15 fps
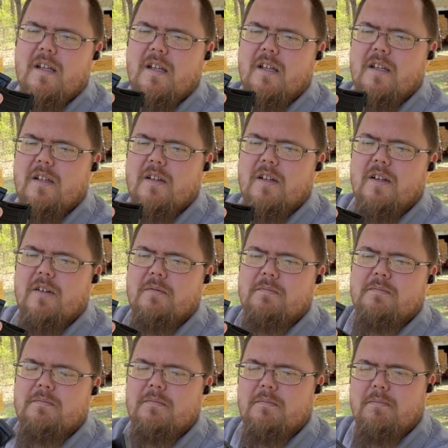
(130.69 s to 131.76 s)
Uh, they're
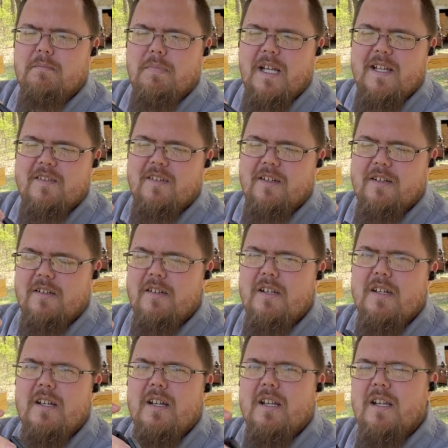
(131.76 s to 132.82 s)
plastic.
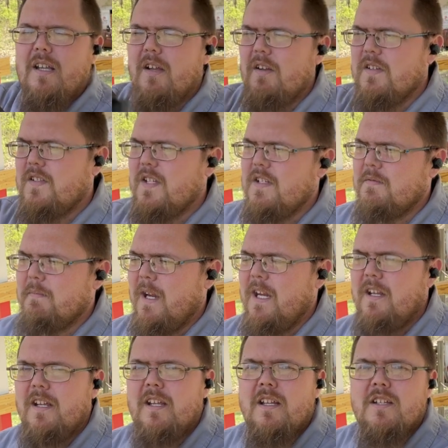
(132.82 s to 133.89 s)
Now this is made
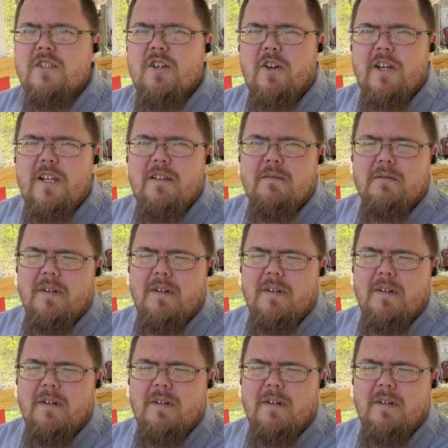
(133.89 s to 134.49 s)
in Turkey.